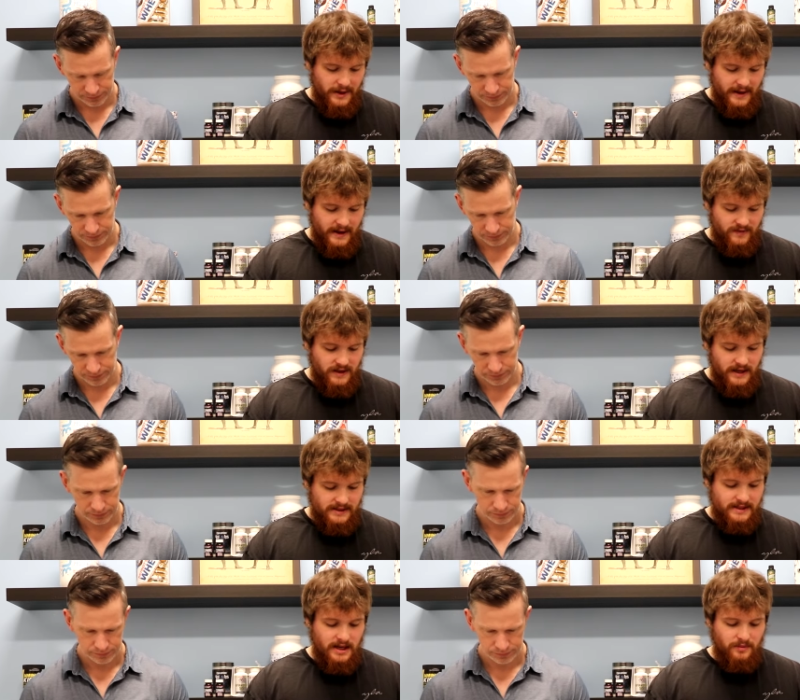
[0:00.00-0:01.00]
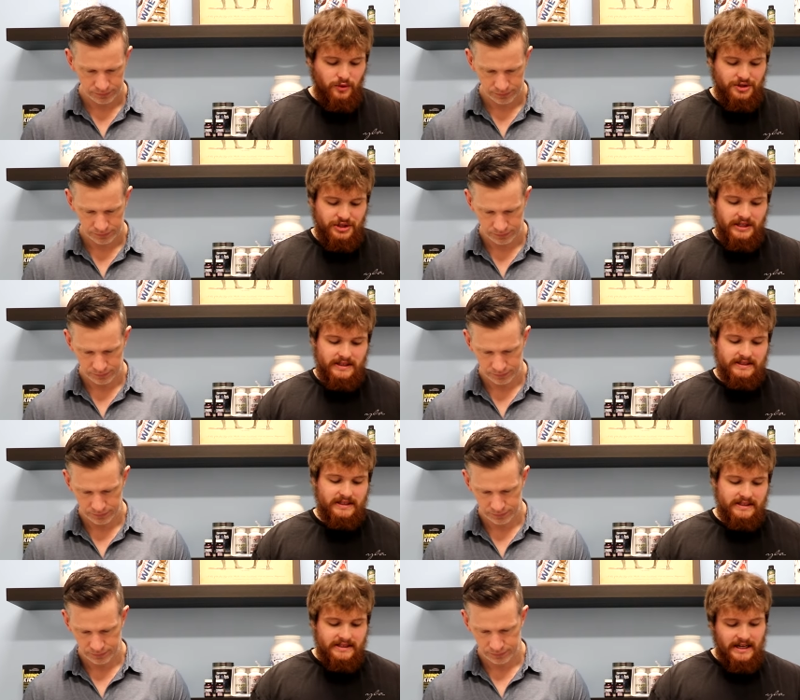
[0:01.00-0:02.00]
Speaker 1: we have the next step, which is
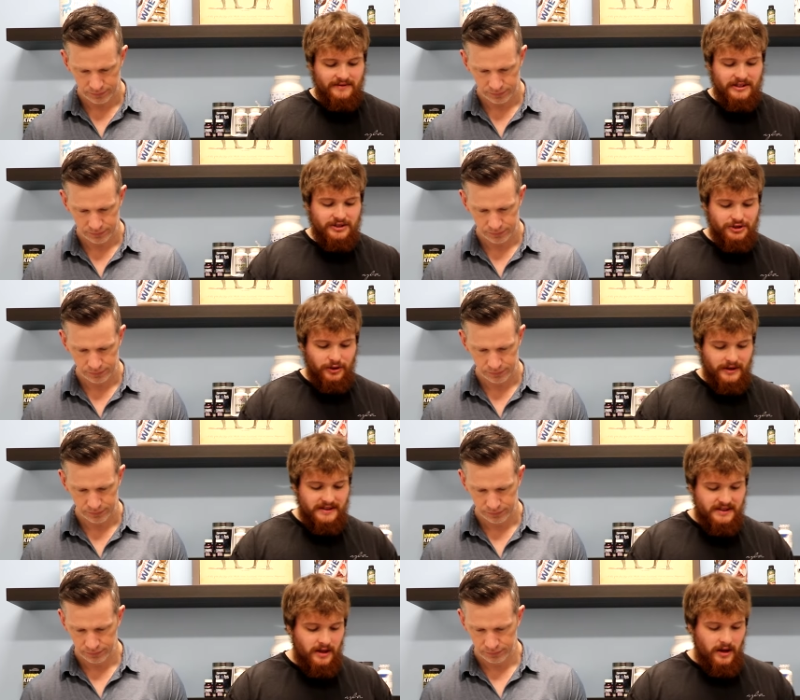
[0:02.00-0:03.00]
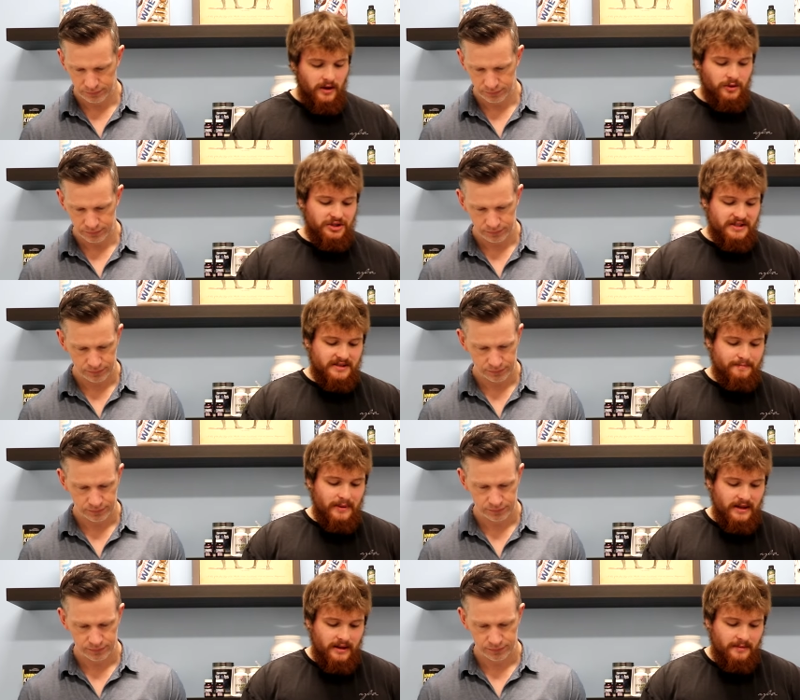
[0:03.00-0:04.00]
the safety assurance, which is,
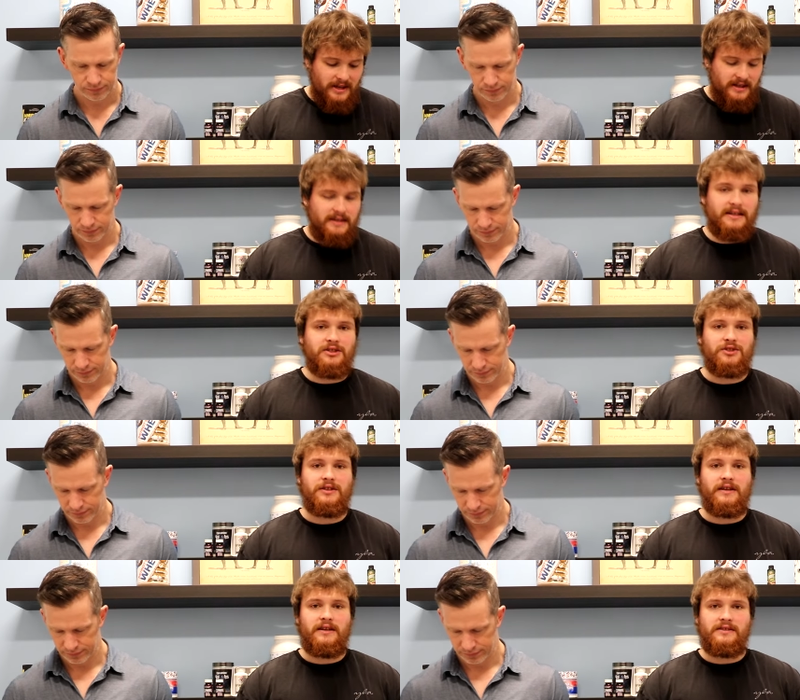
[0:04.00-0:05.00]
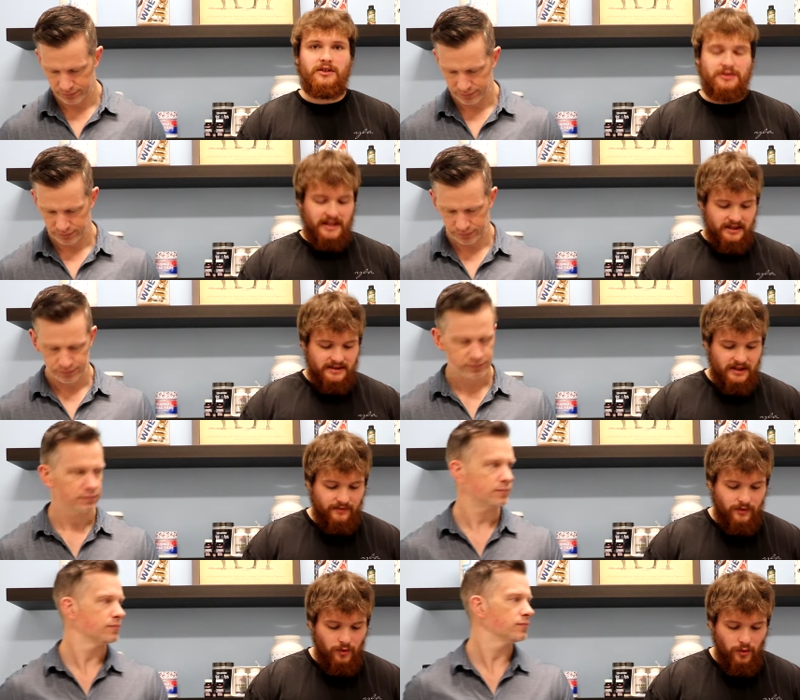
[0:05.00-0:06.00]
I mean, essentially is they're testing
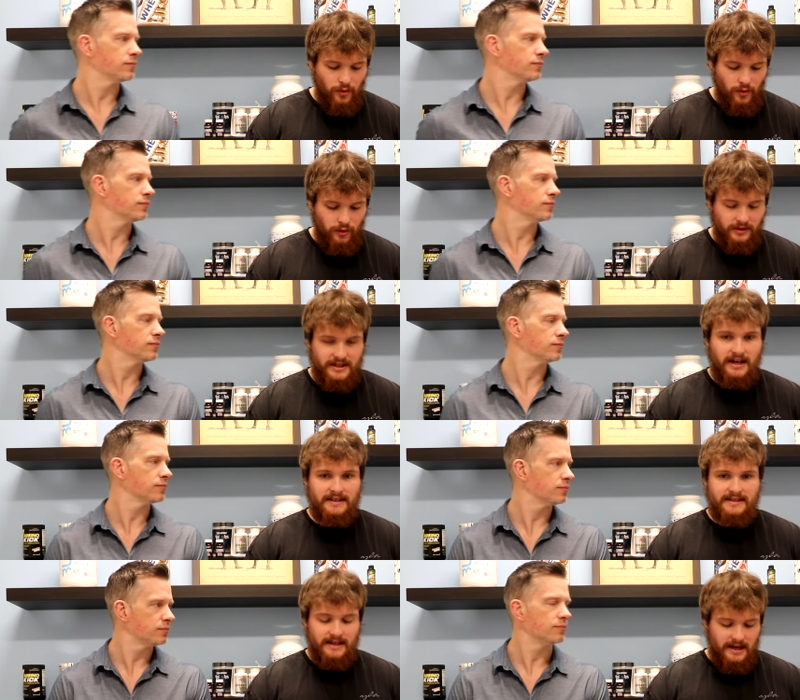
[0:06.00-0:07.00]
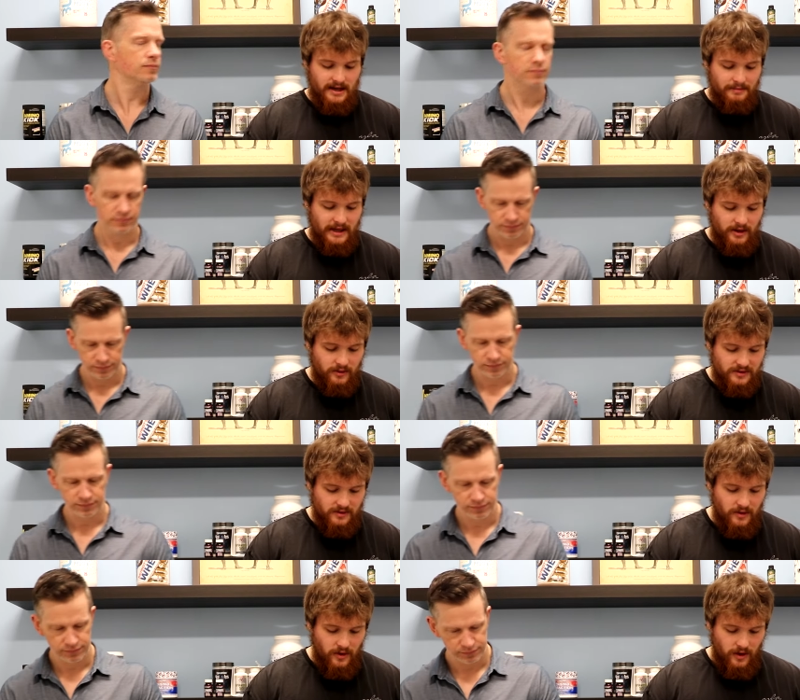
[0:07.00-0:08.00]
for toxic
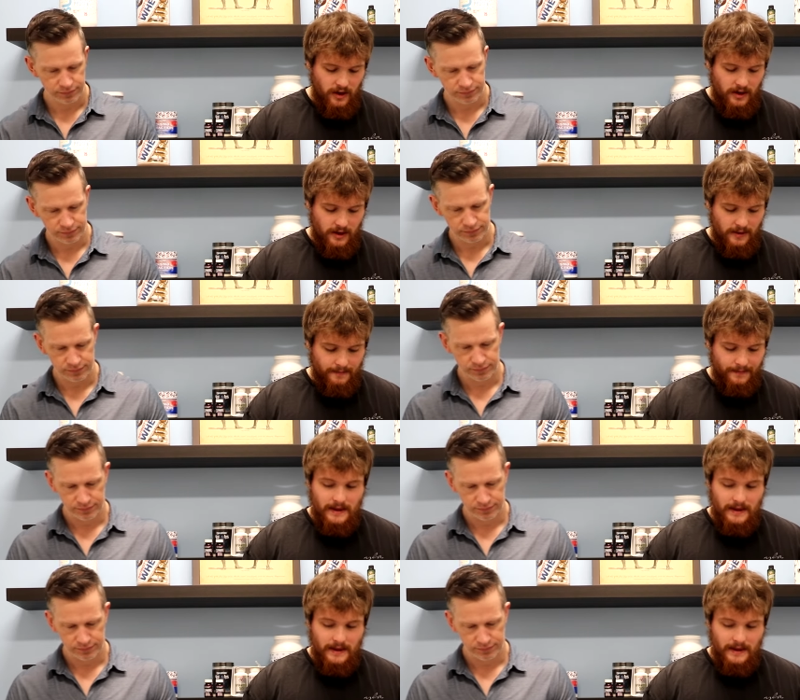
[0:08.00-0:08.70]
compounds. Um,